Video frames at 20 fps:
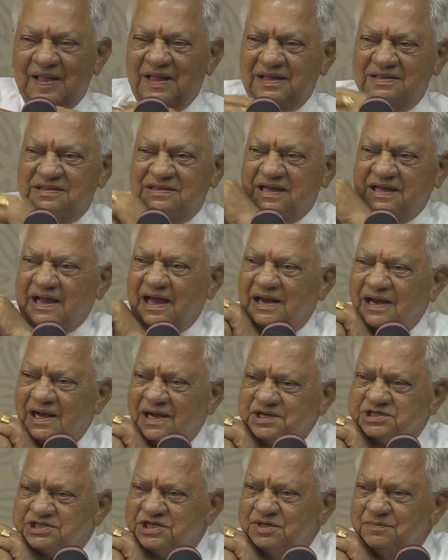The
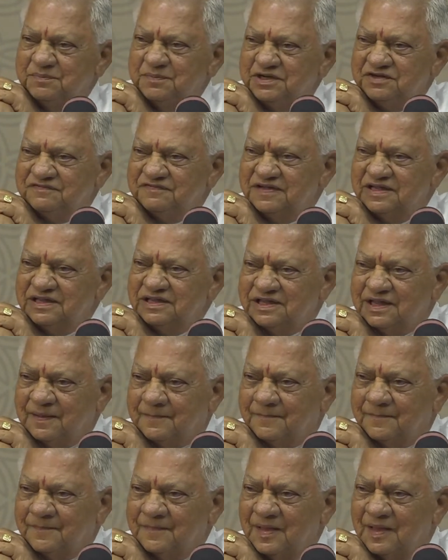connection between
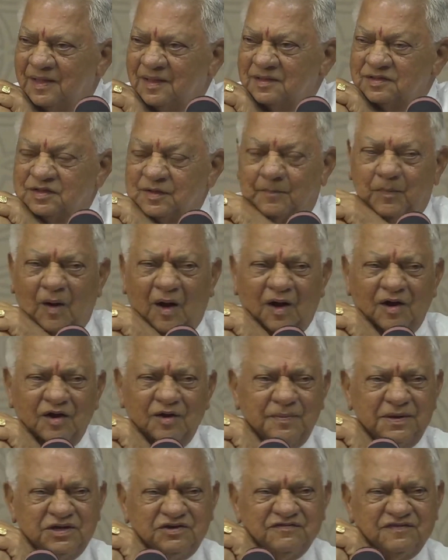them, the bond
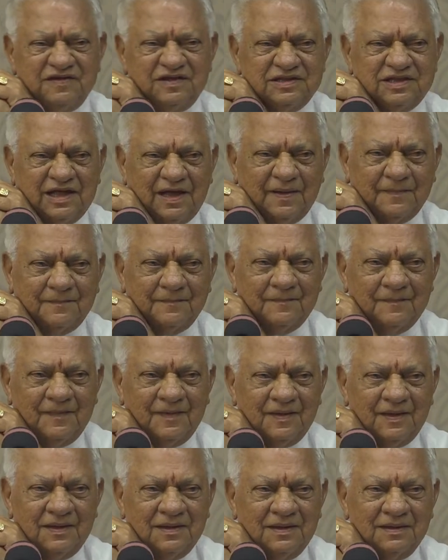between them,
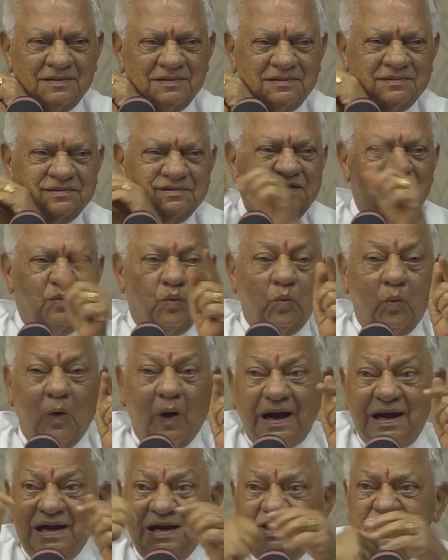the
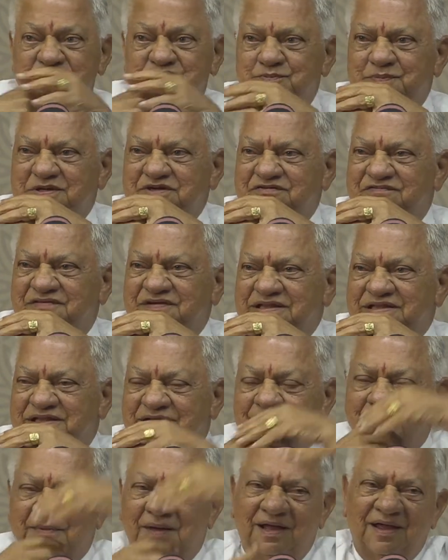oneness between
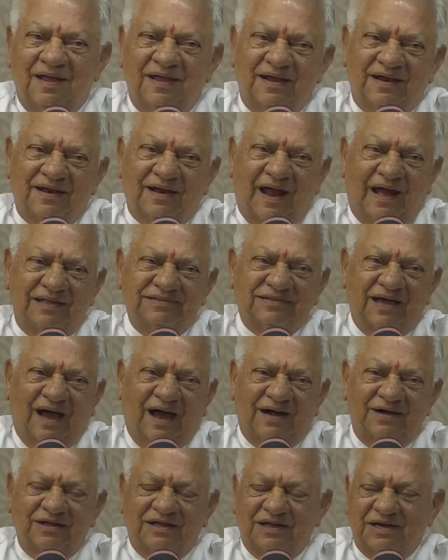them. Radha
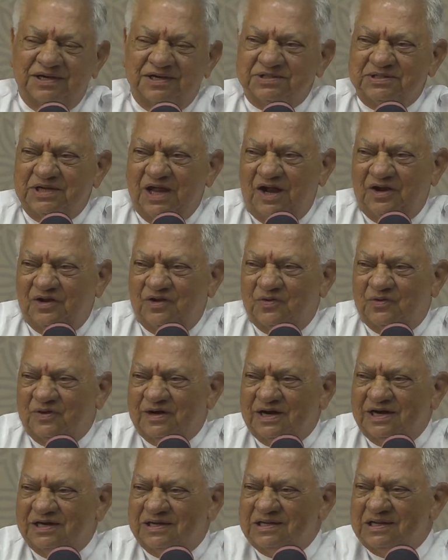and Krishna looked
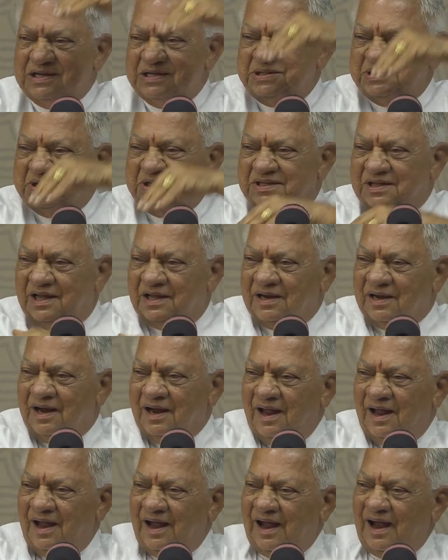at each other.
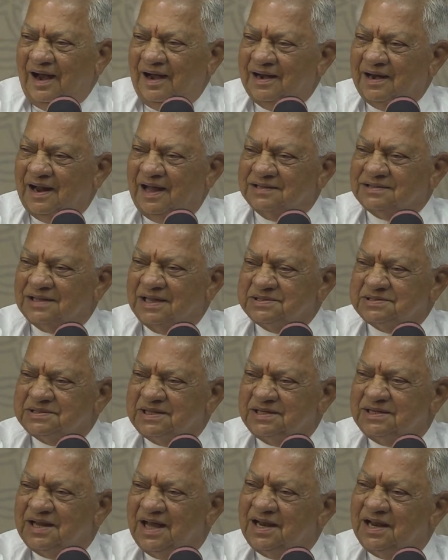And Radha
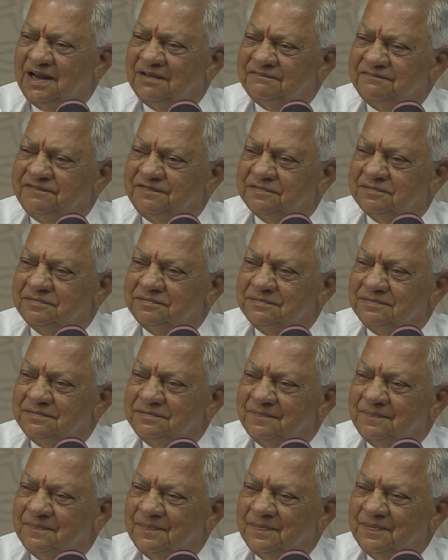said, I love you.
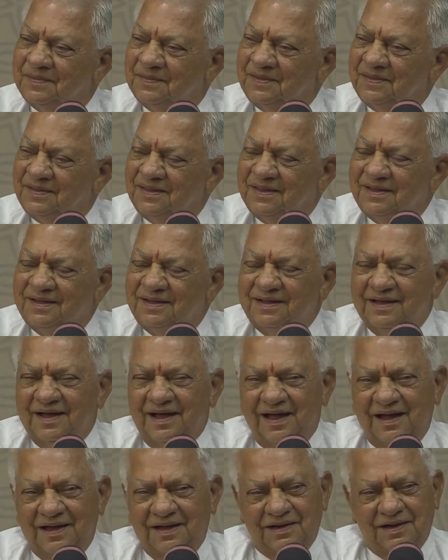
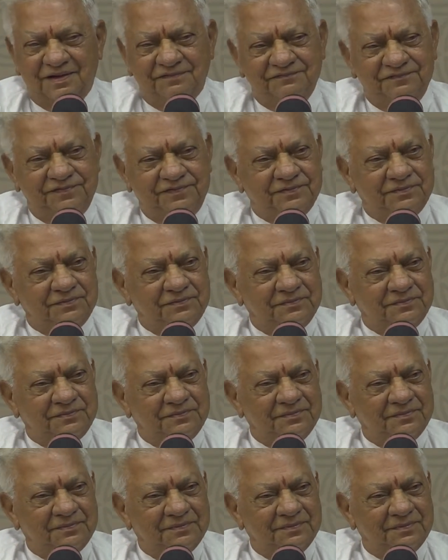I love you.
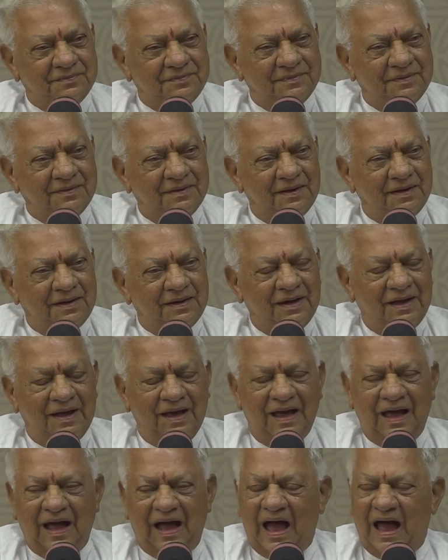
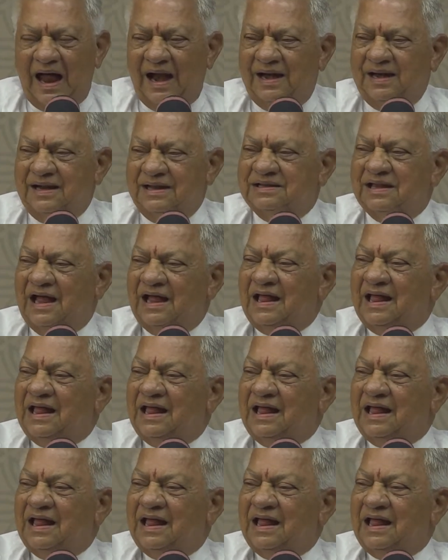And